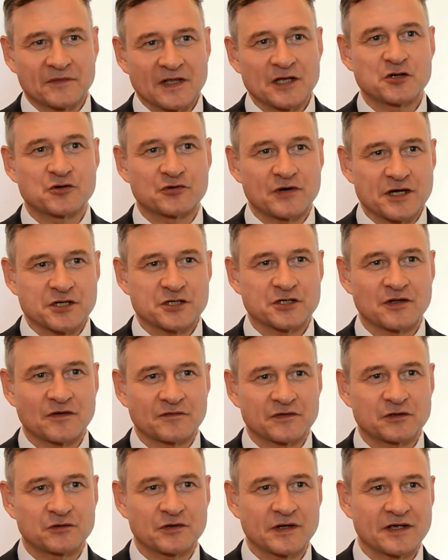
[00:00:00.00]
iteration
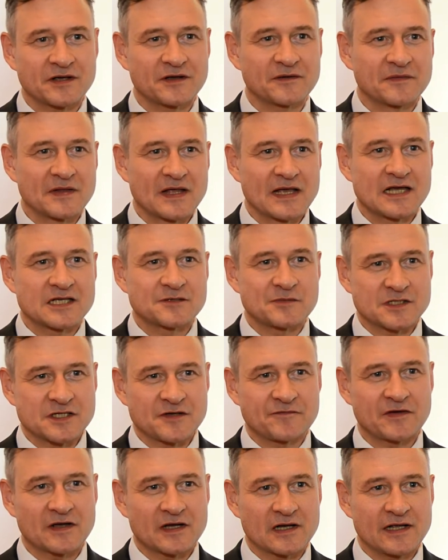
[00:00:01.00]
of the ring
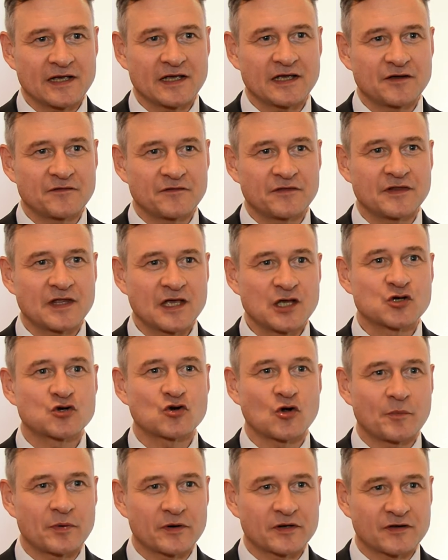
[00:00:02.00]
specifically in
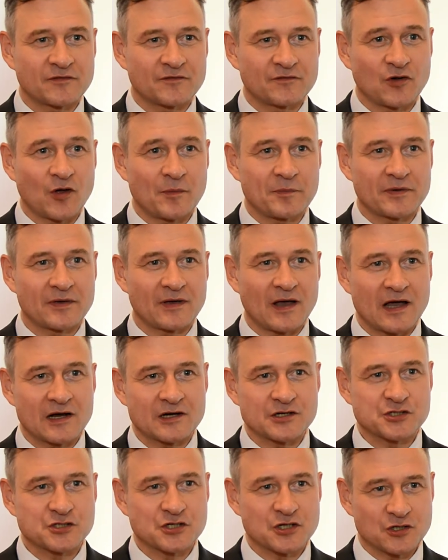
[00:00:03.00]
intraoperative floppy
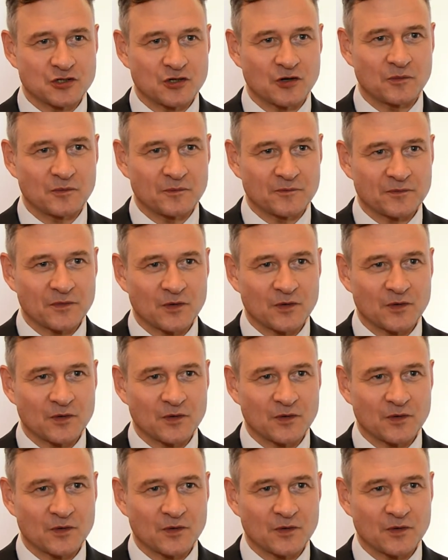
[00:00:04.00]
iris syndrome,